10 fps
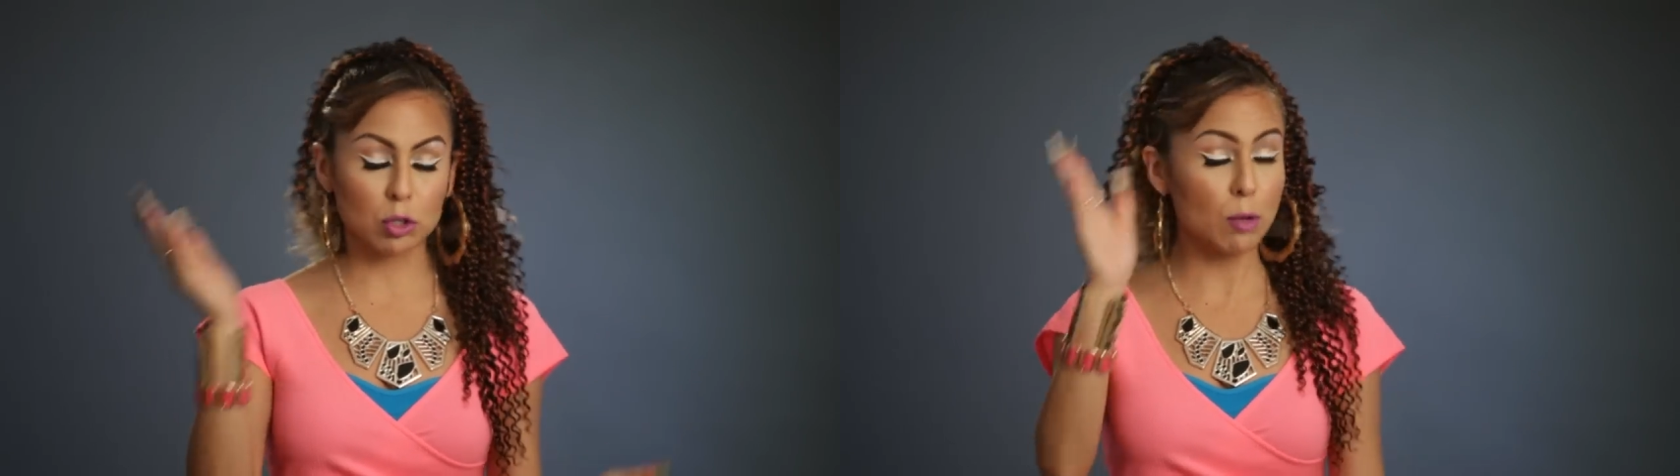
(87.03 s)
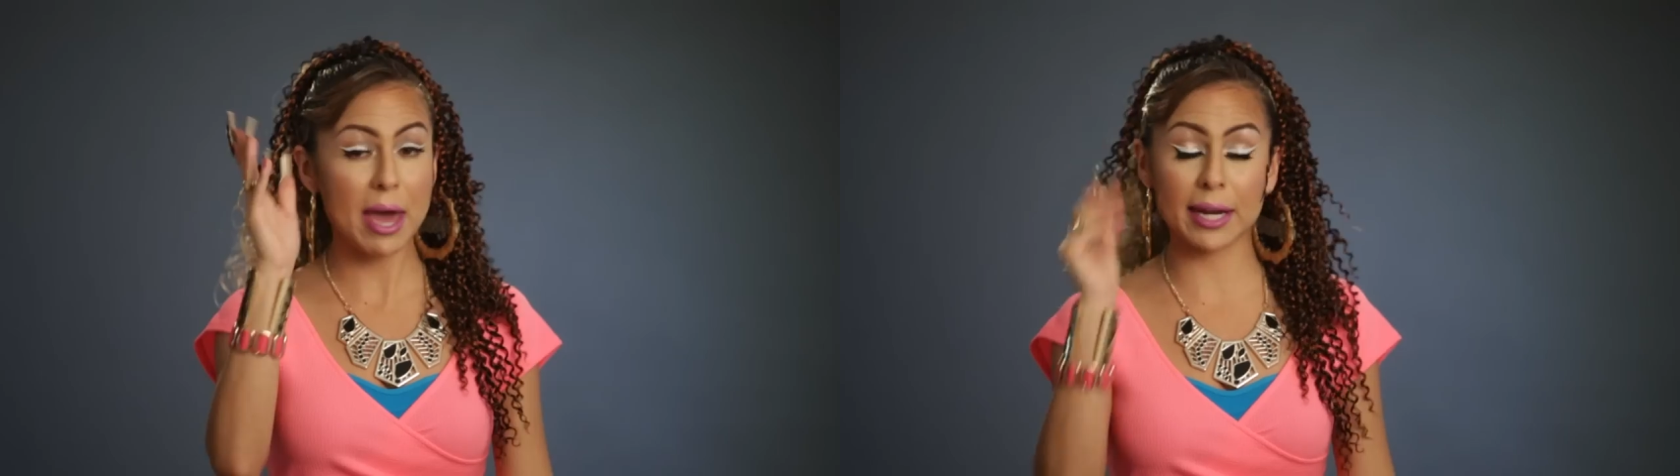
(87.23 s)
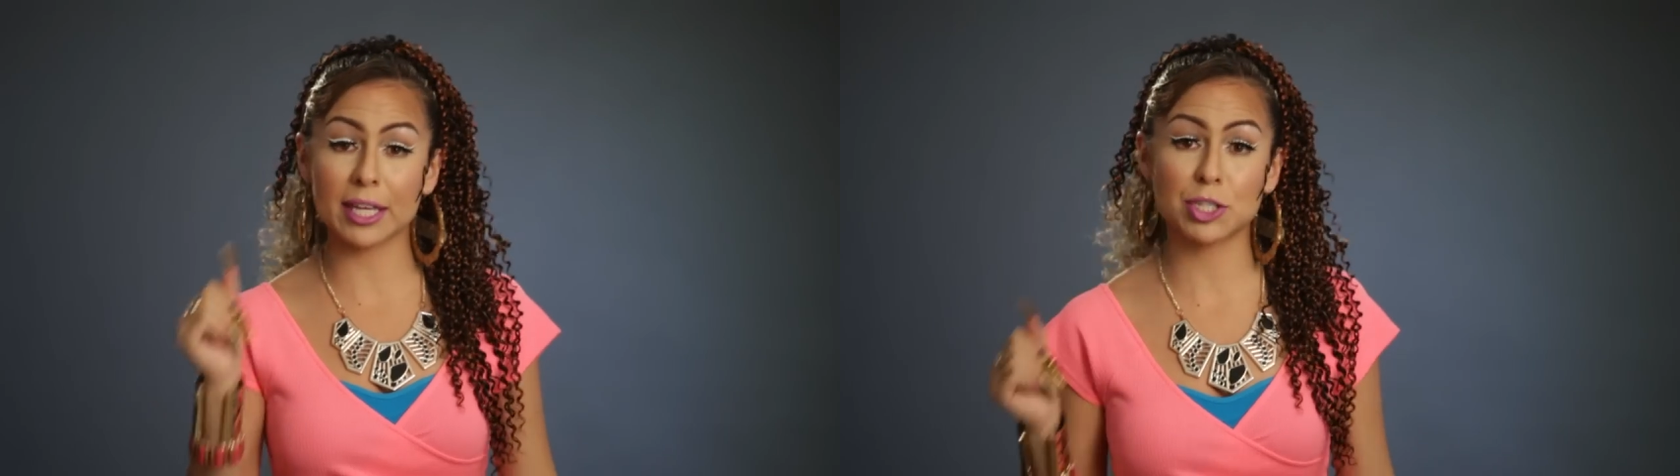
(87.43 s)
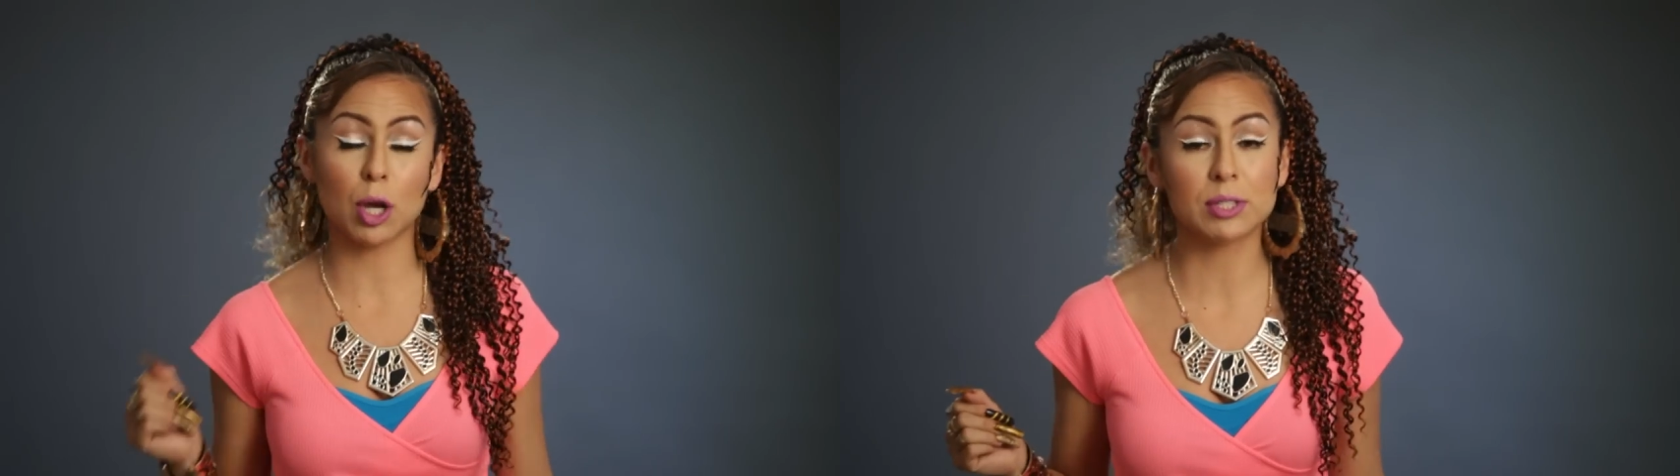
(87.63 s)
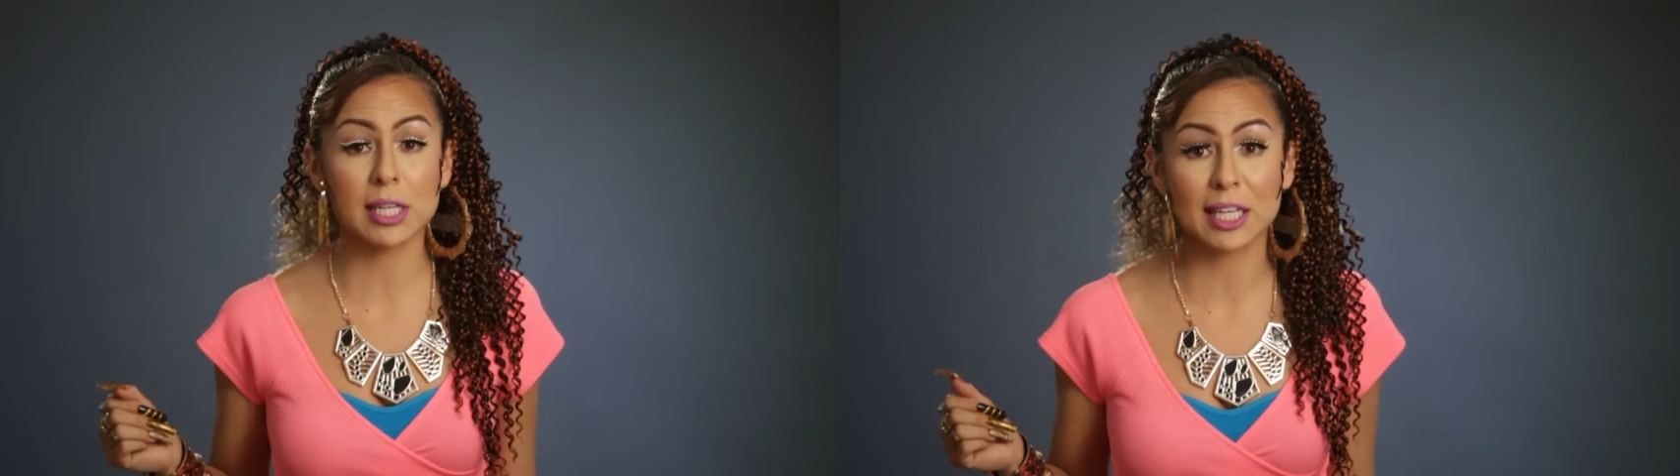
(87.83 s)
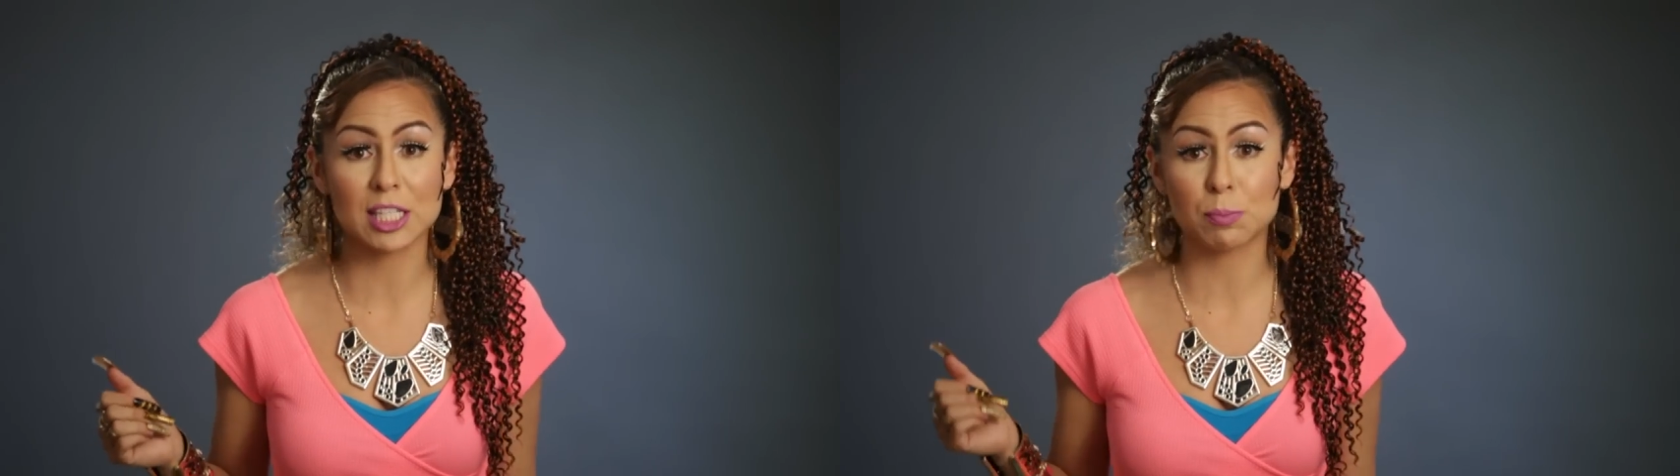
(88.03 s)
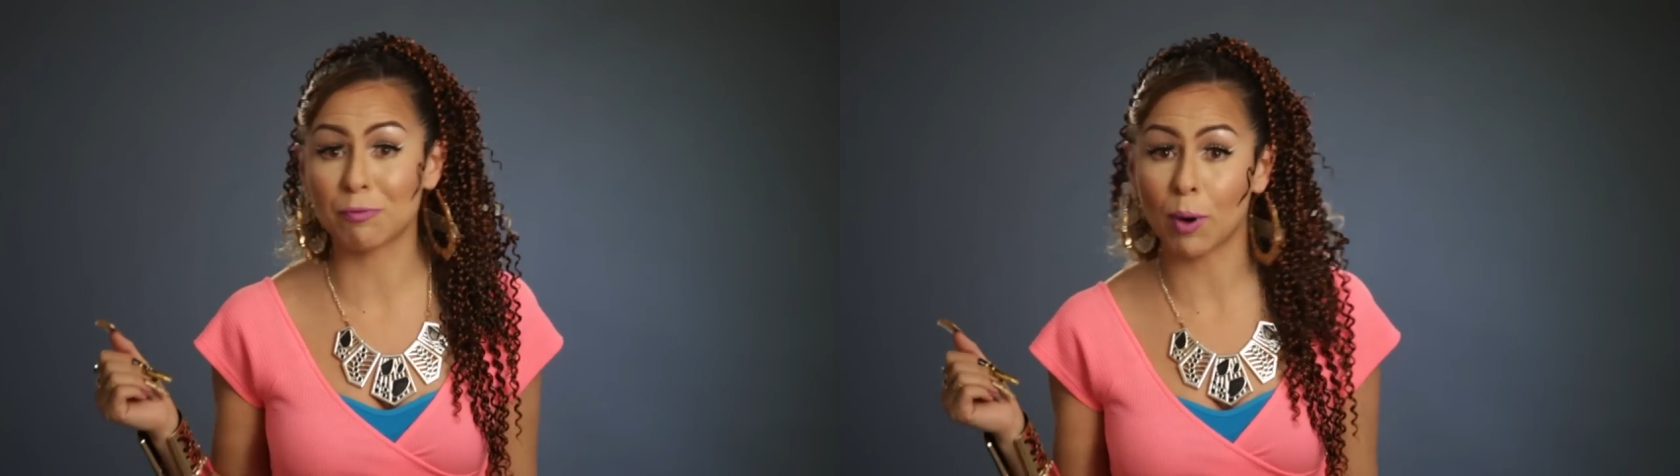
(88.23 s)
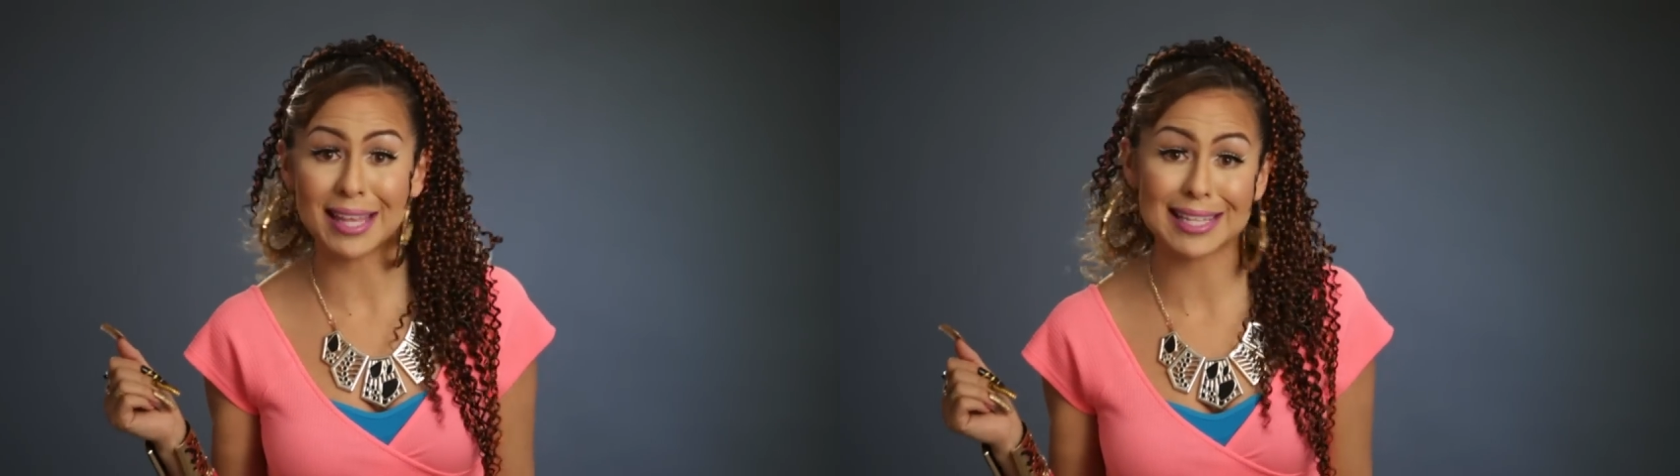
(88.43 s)
you better get your tickets
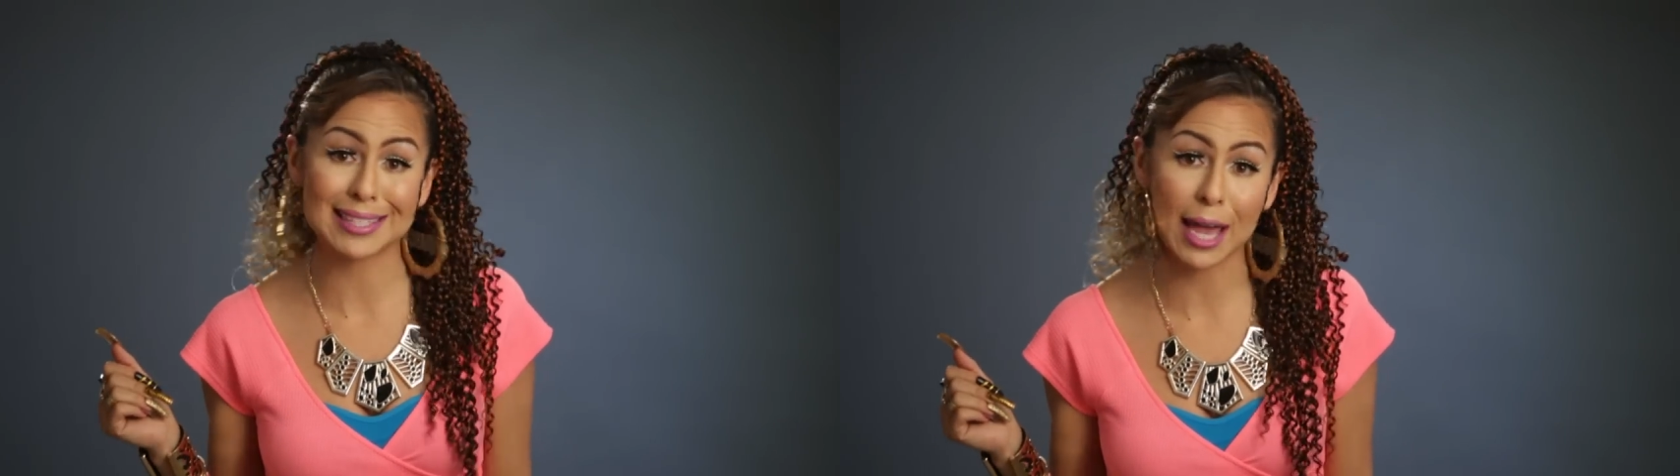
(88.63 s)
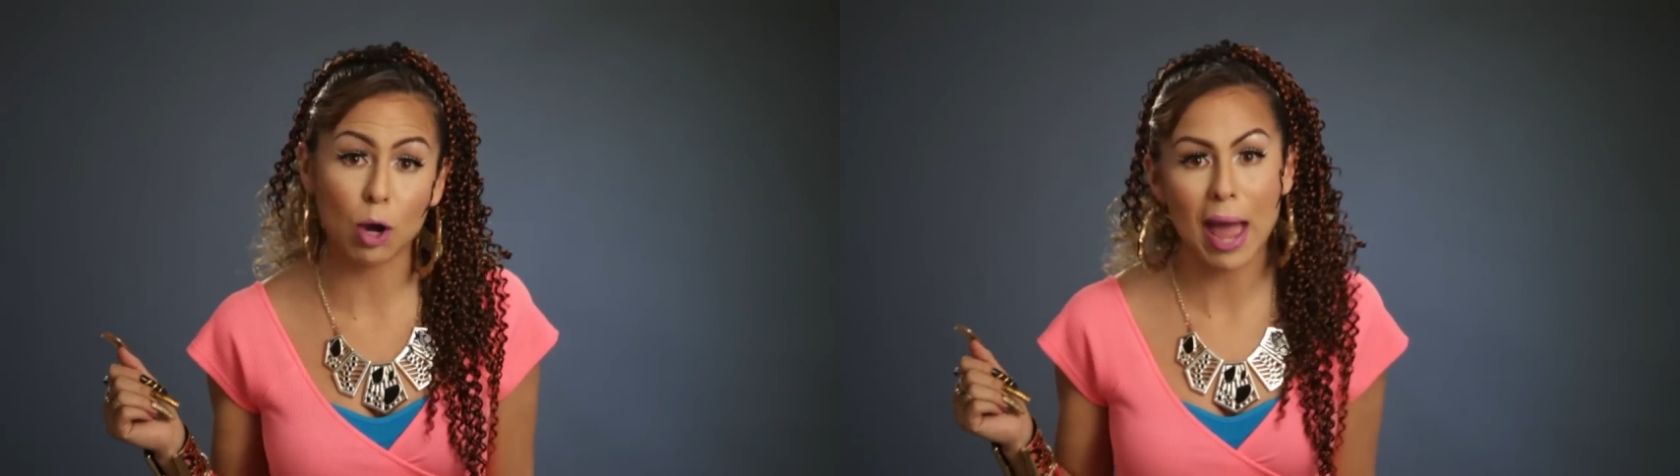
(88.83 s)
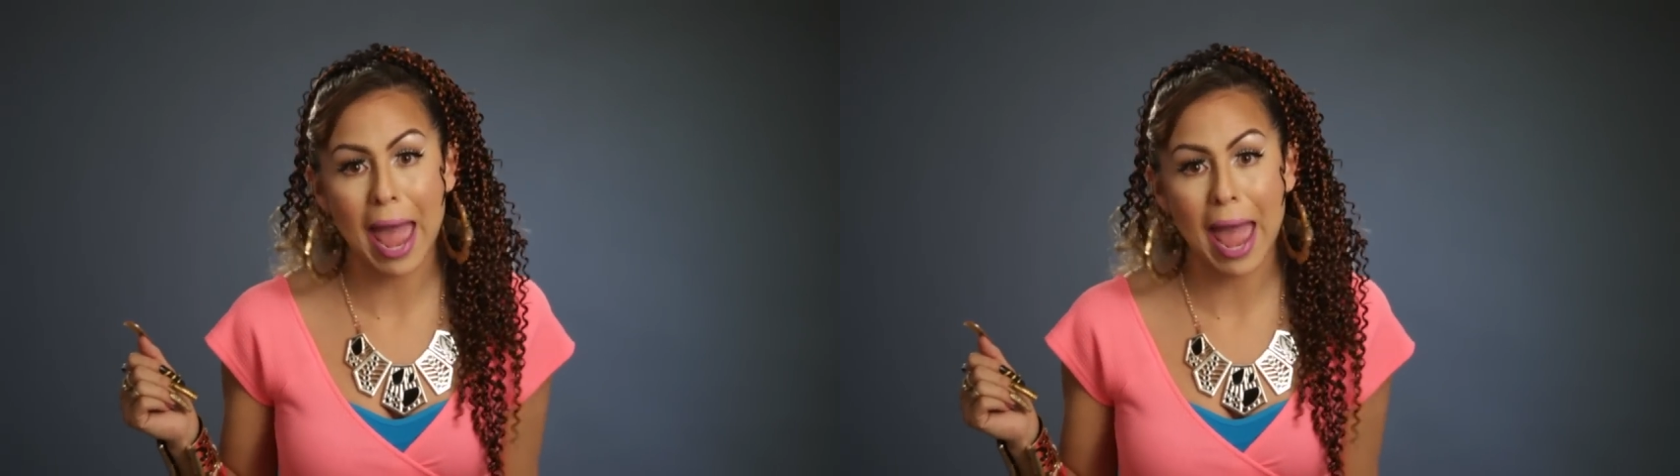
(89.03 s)
before they sell